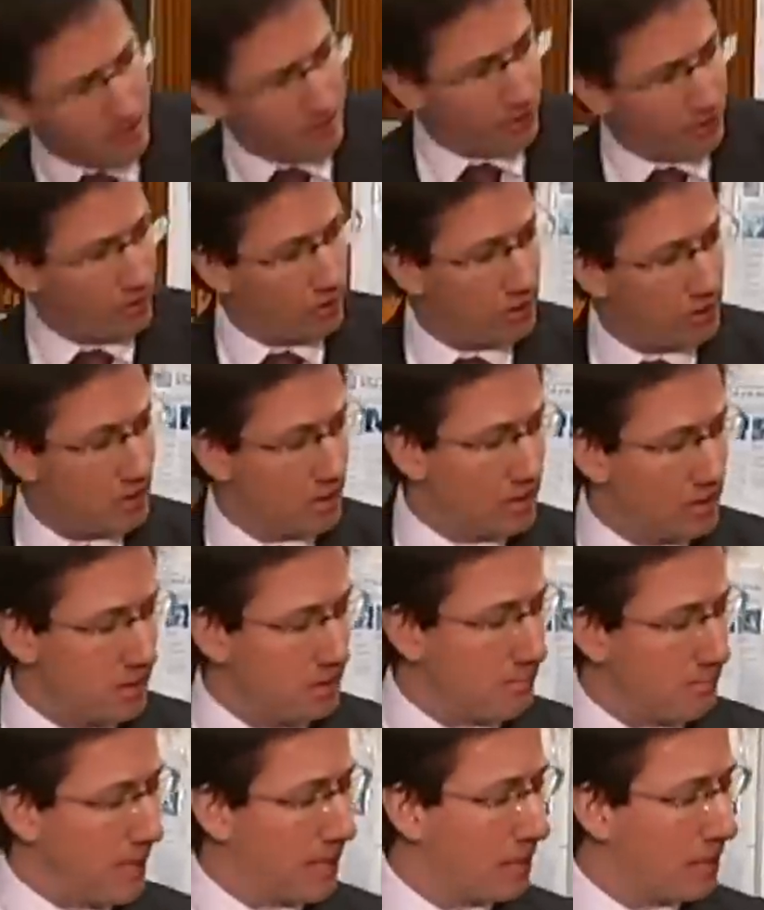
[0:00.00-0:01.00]
food that
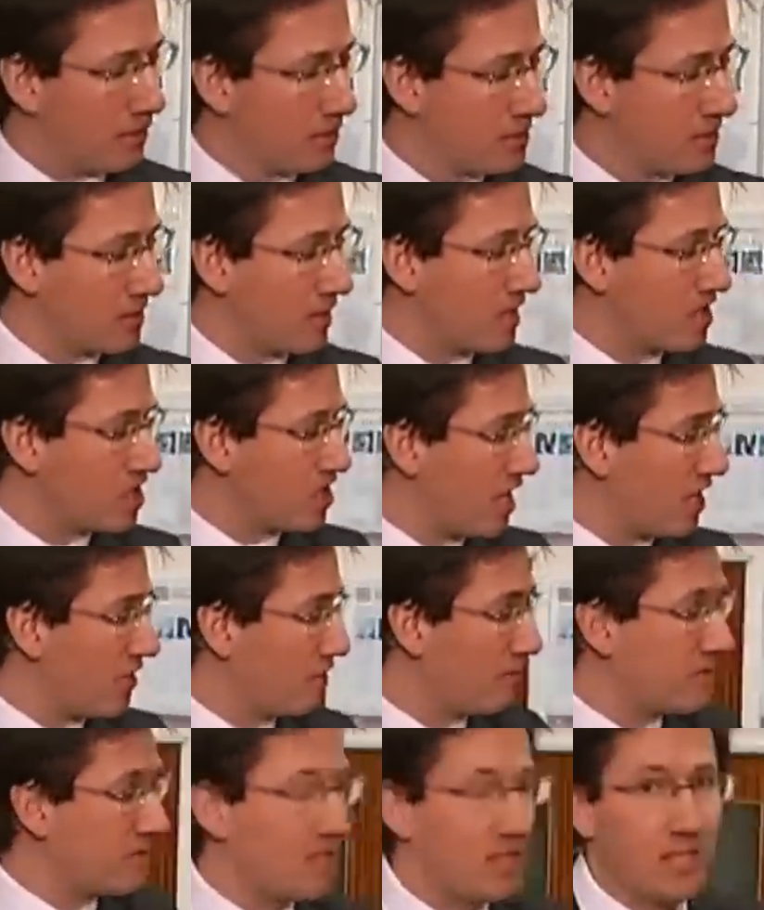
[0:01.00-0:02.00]
didn't make it onto the
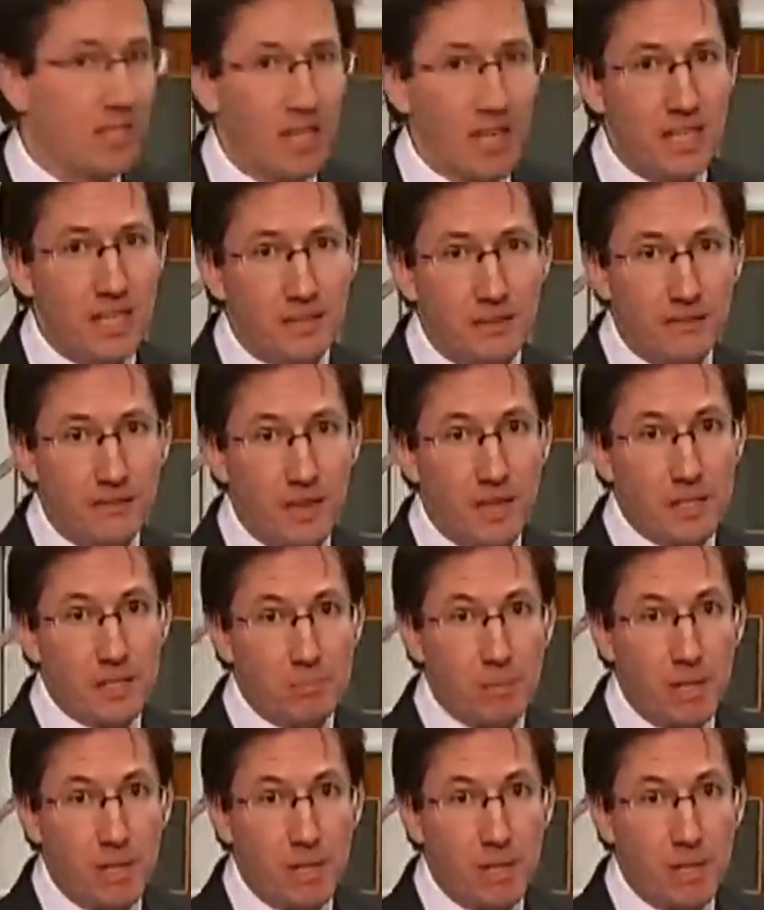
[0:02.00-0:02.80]
shelves in the first